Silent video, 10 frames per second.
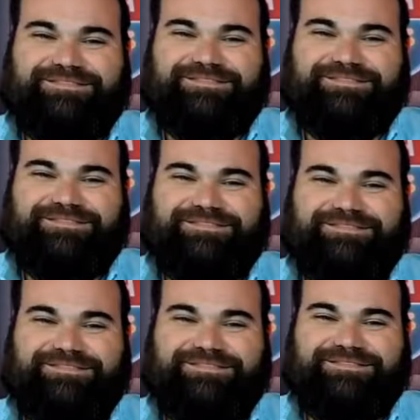
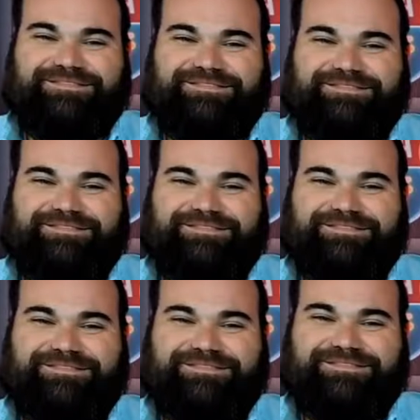
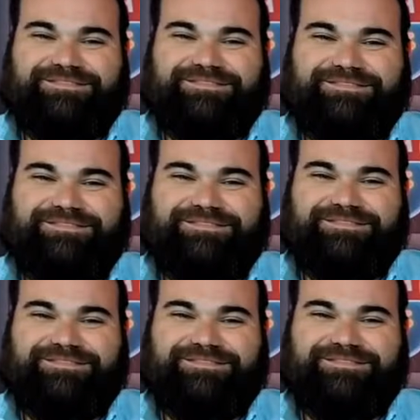
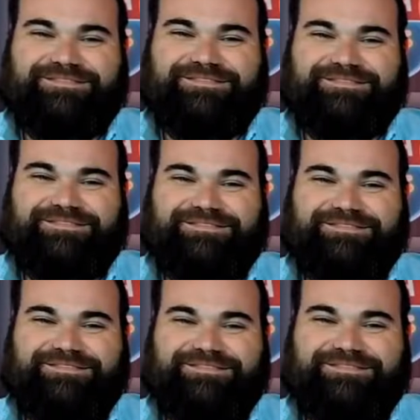
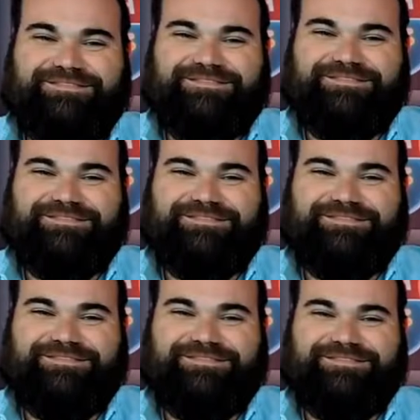
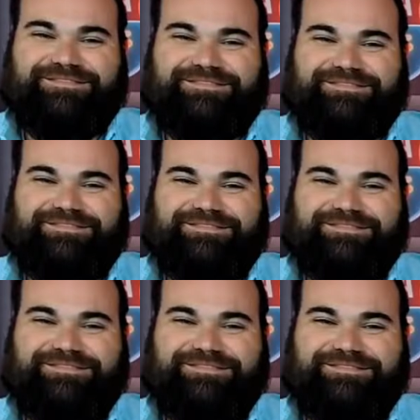
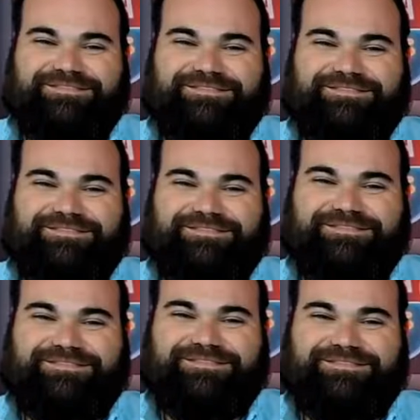
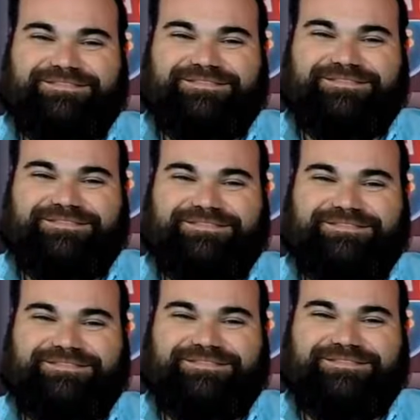
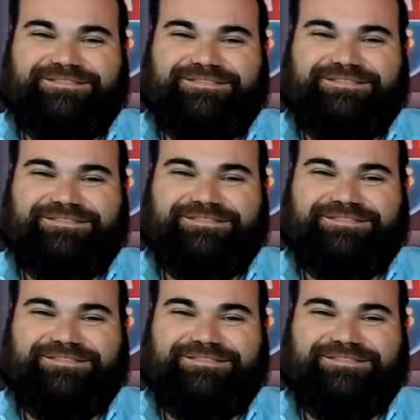The person shown says nothing.